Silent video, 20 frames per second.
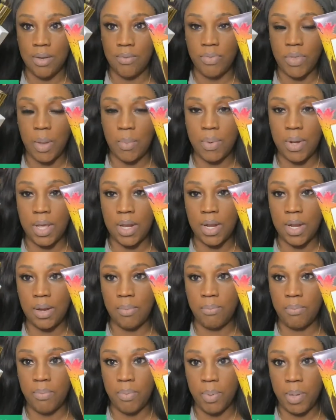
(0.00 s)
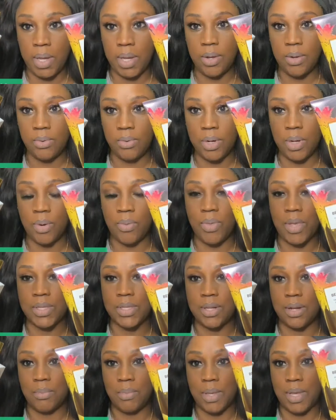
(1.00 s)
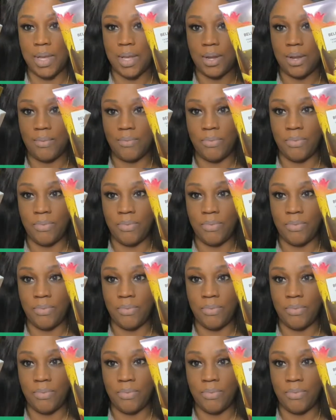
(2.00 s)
the banana peel note that's in the beginning.